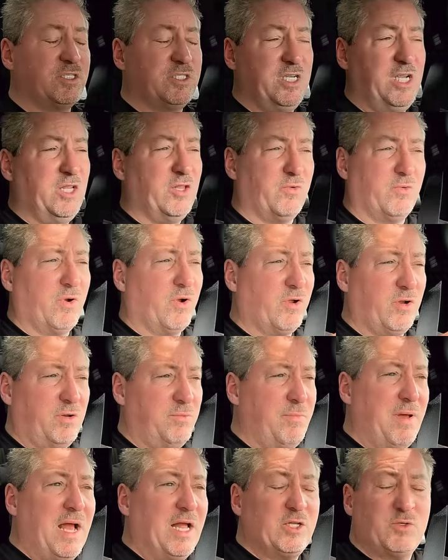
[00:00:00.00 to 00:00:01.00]
Neither are going to
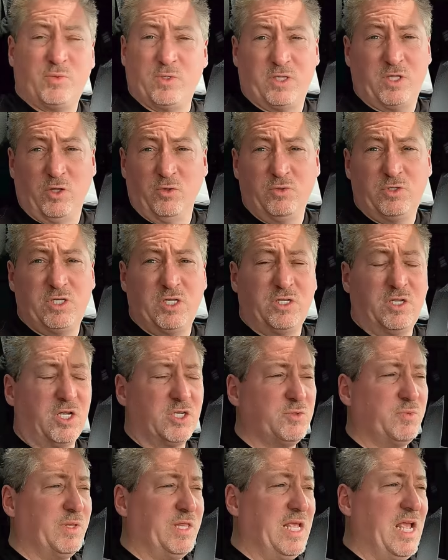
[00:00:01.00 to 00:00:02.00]
match what Lucid
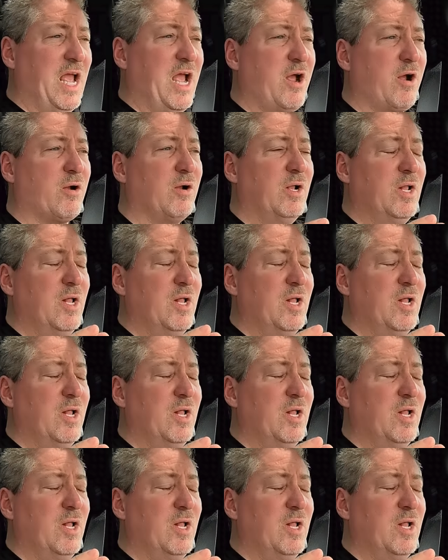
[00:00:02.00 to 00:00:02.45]
does with the Air.